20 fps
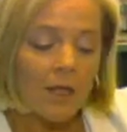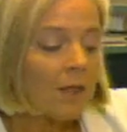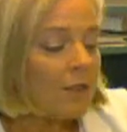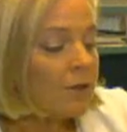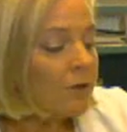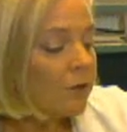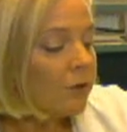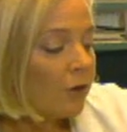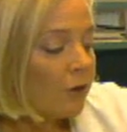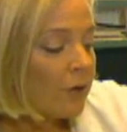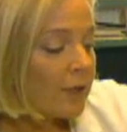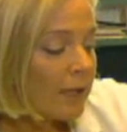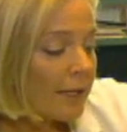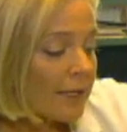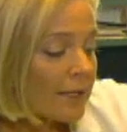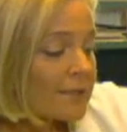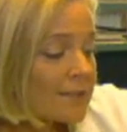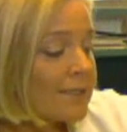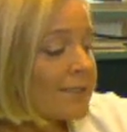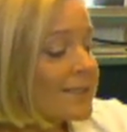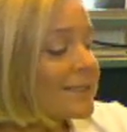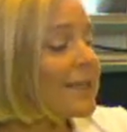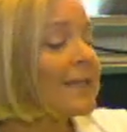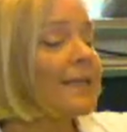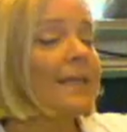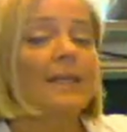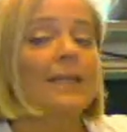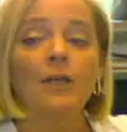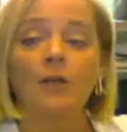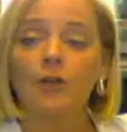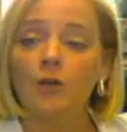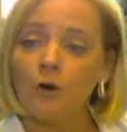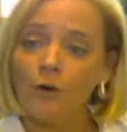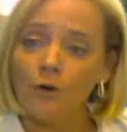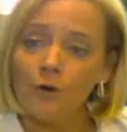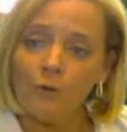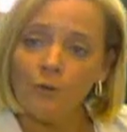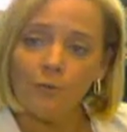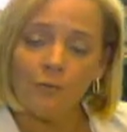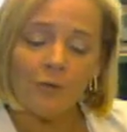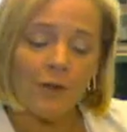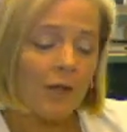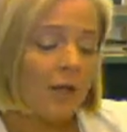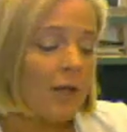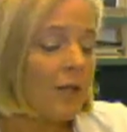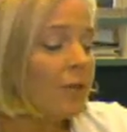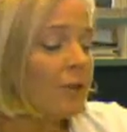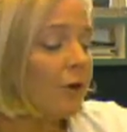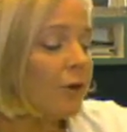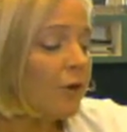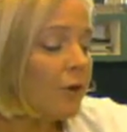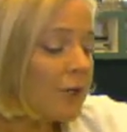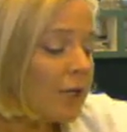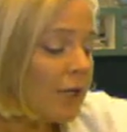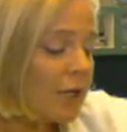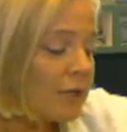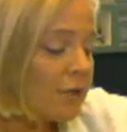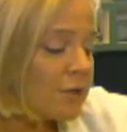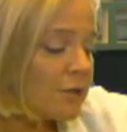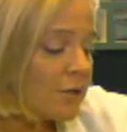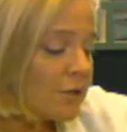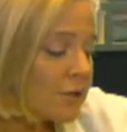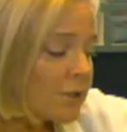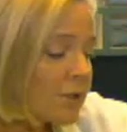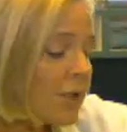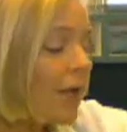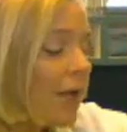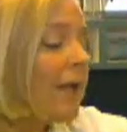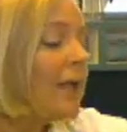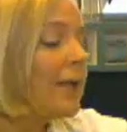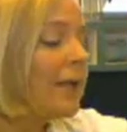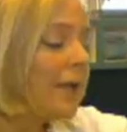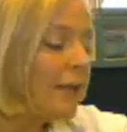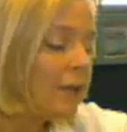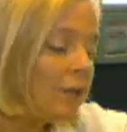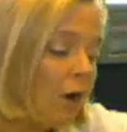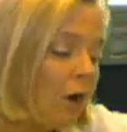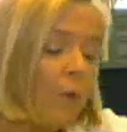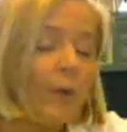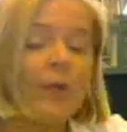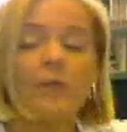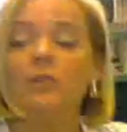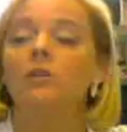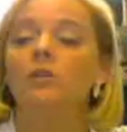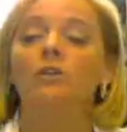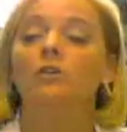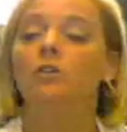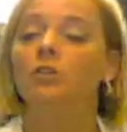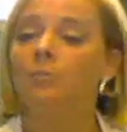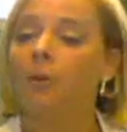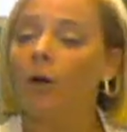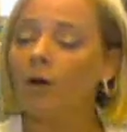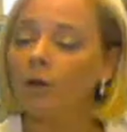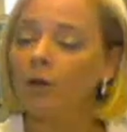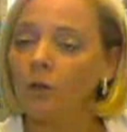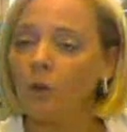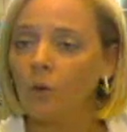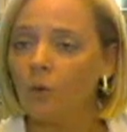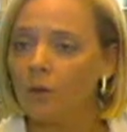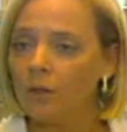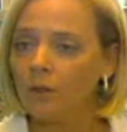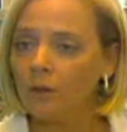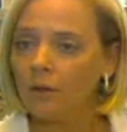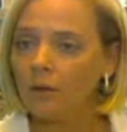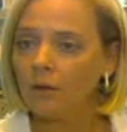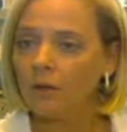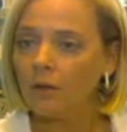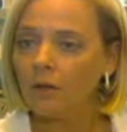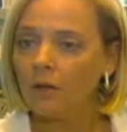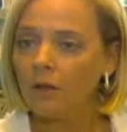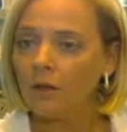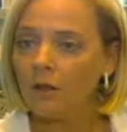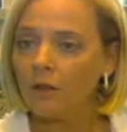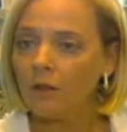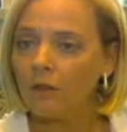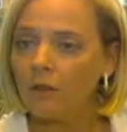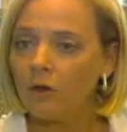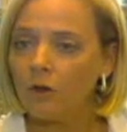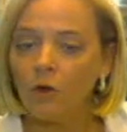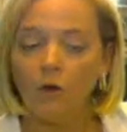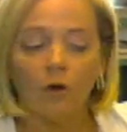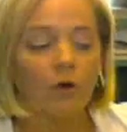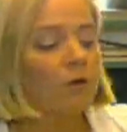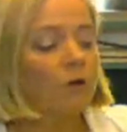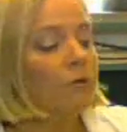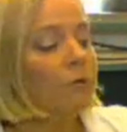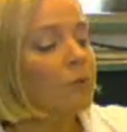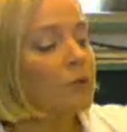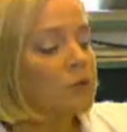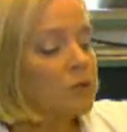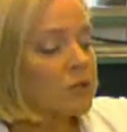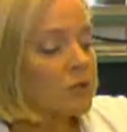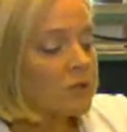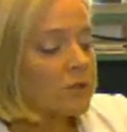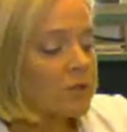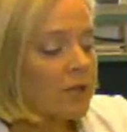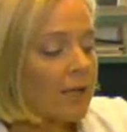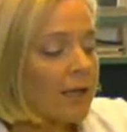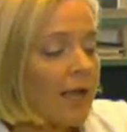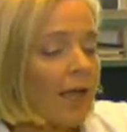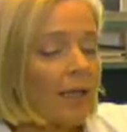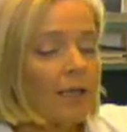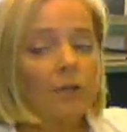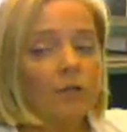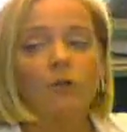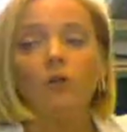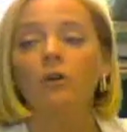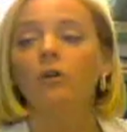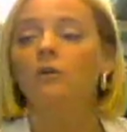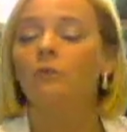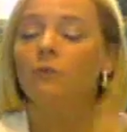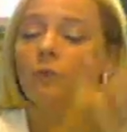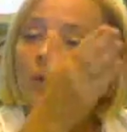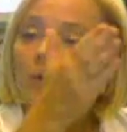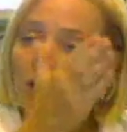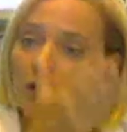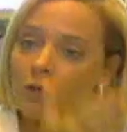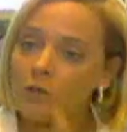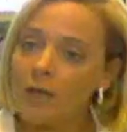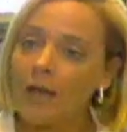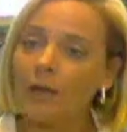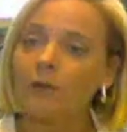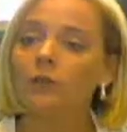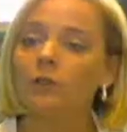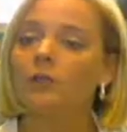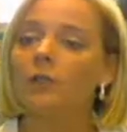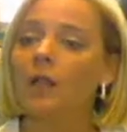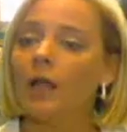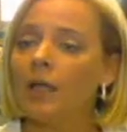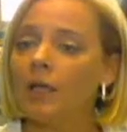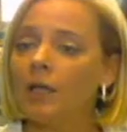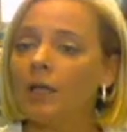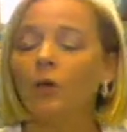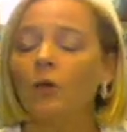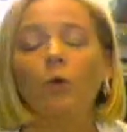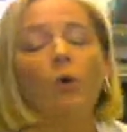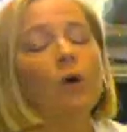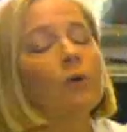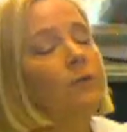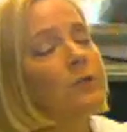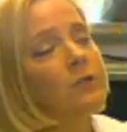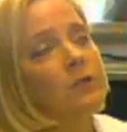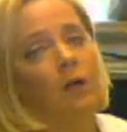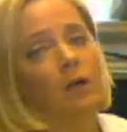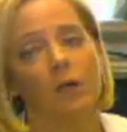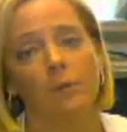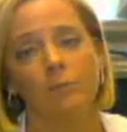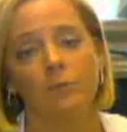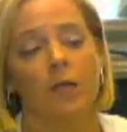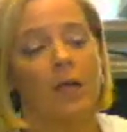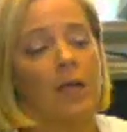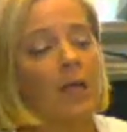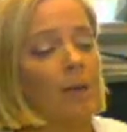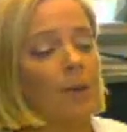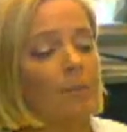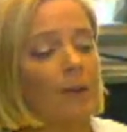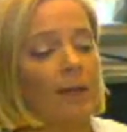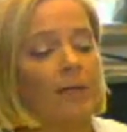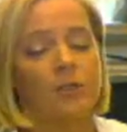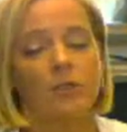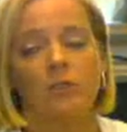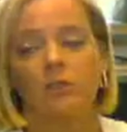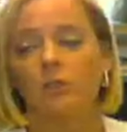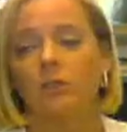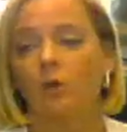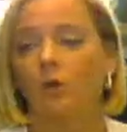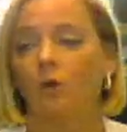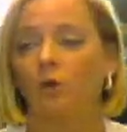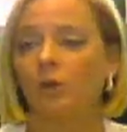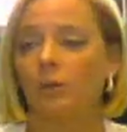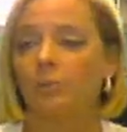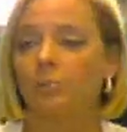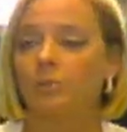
This herniated disc can hit a nerve. The herniated disc can go into your spinal cord. The nerve, which is the sciatic nerve, will go down your leg, and oftentimes patients don't only